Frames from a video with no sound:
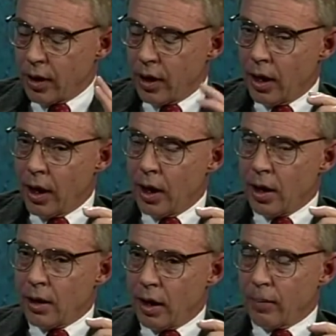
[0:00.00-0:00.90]
And
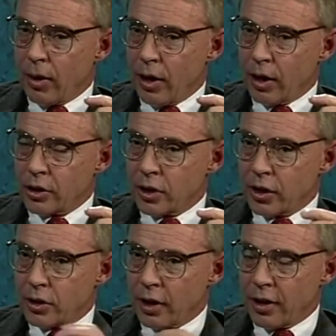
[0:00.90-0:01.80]
Dale Parnell
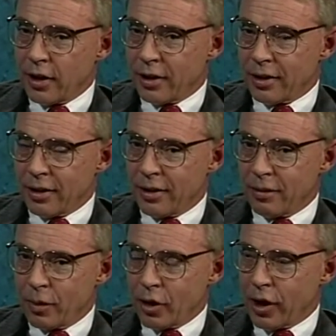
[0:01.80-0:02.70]
says, and I think that the
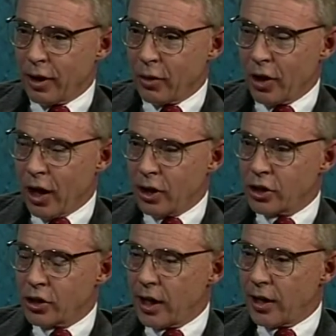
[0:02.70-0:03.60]
North Idaho College
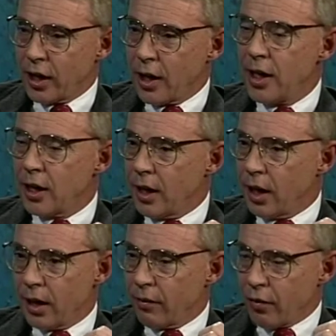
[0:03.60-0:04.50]
has taken a lead in that,
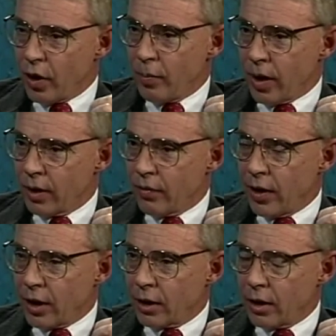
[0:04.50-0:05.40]
and I'm very proud of the
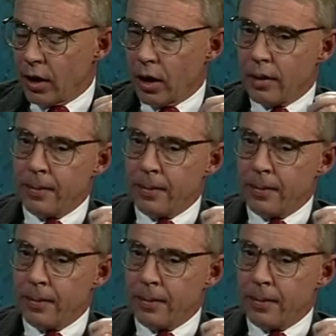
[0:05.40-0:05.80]
fact that they are,